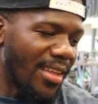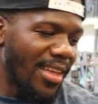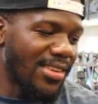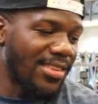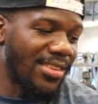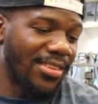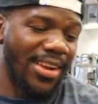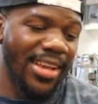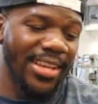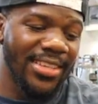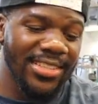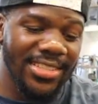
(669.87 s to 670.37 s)

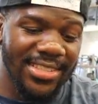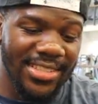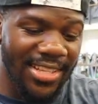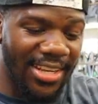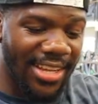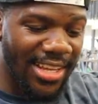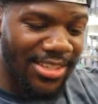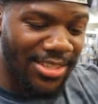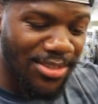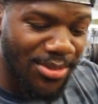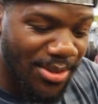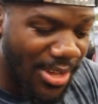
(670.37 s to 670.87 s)
So that just
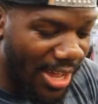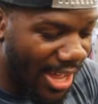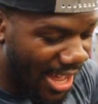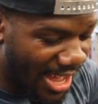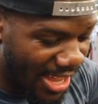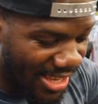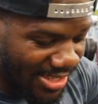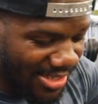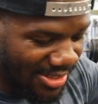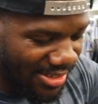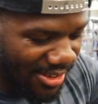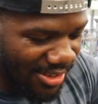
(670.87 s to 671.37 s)
lets you
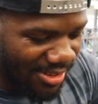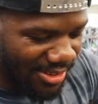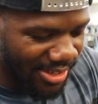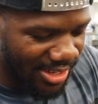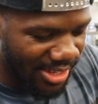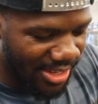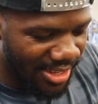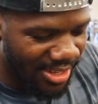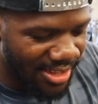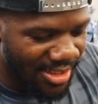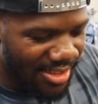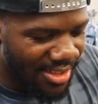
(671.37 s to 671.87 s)
guys know
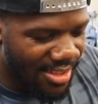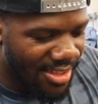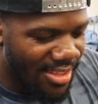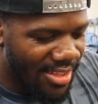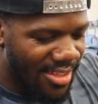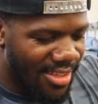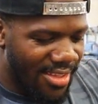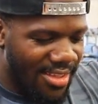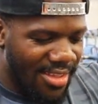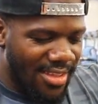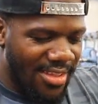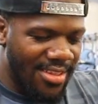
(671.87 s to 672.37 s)
that
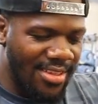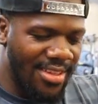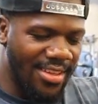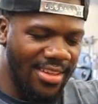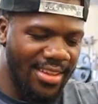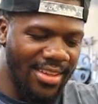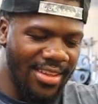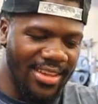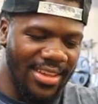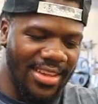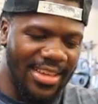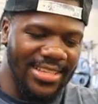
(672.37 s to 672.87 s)

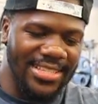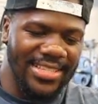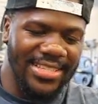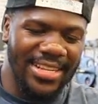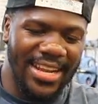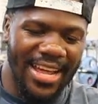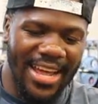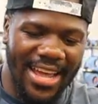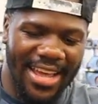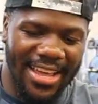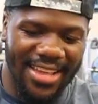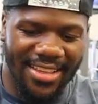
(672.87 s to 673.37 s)
it's
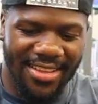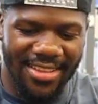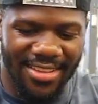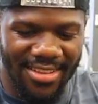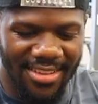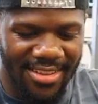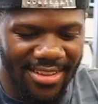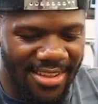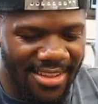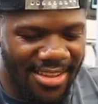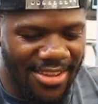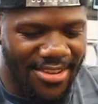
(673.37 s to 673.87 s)
not,
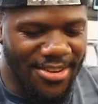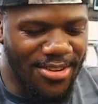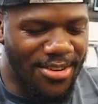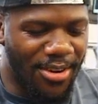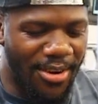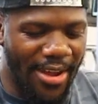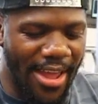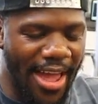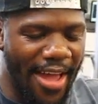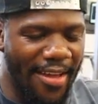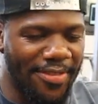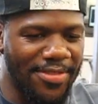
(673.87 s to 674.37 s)
you
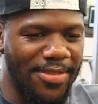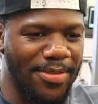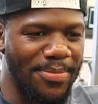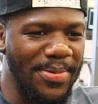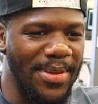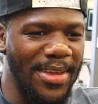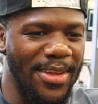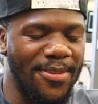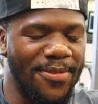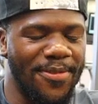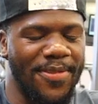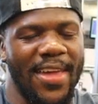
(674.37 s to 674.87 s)
don't have to
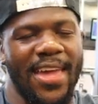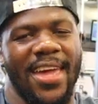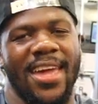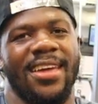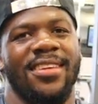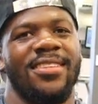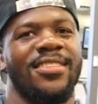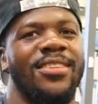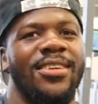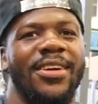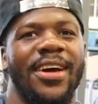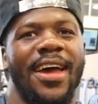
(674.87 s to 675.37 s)
be fat,
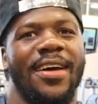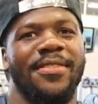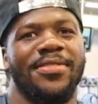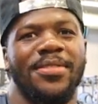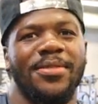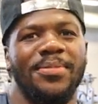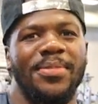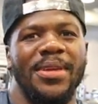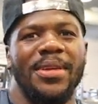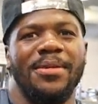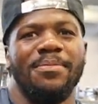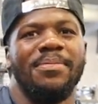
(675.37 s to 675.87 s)
you don't have to
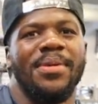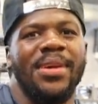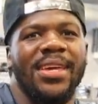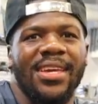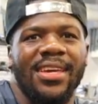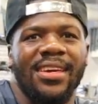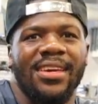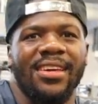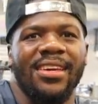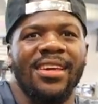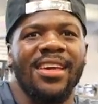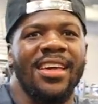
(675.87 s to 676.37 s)
be
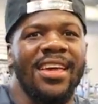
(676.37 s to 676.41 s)
big.